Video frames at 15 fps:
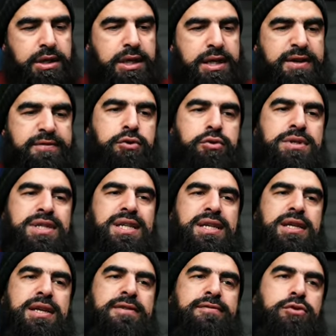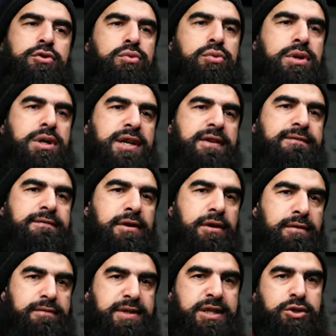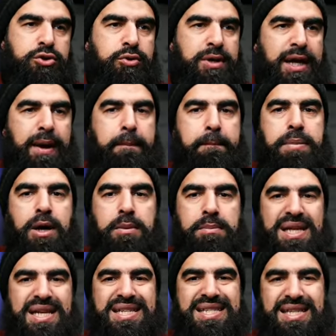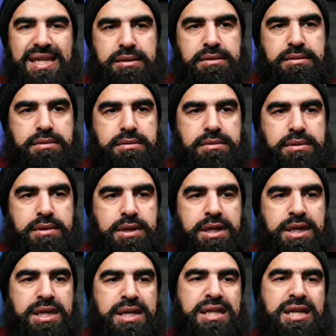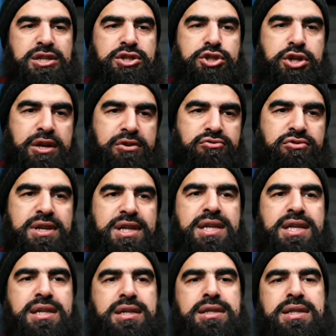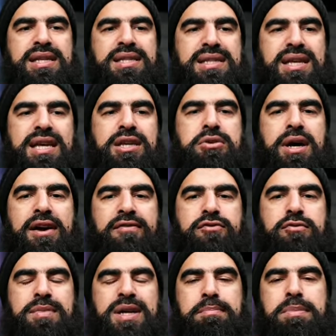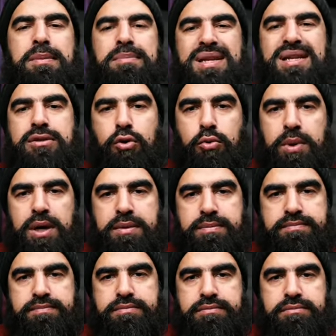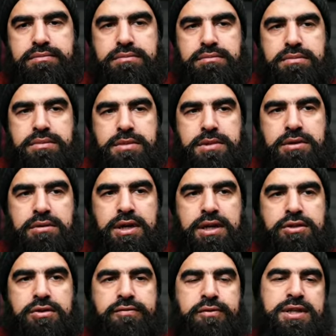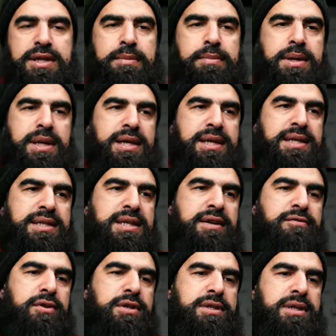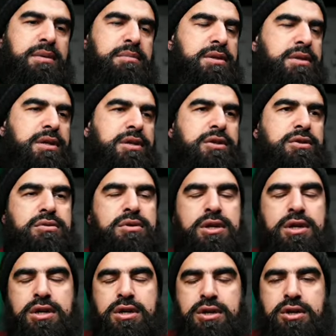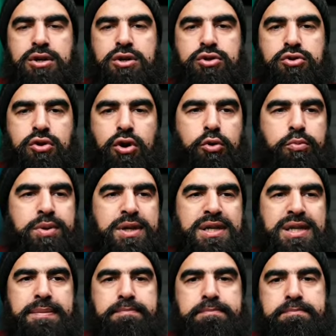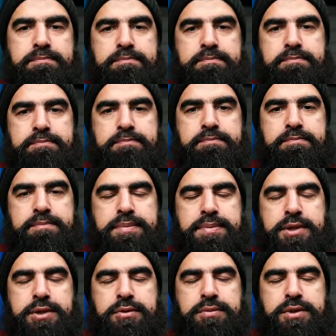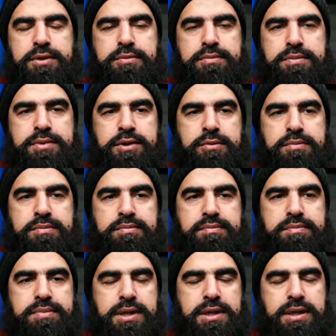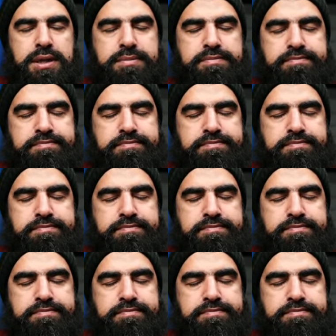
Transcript: If you did, if you were involved in doing like a public sin, then generally they say you have to make public toba. Yeah. So for example, like let's say, for example, I don't know, you openly, you you you. Uh,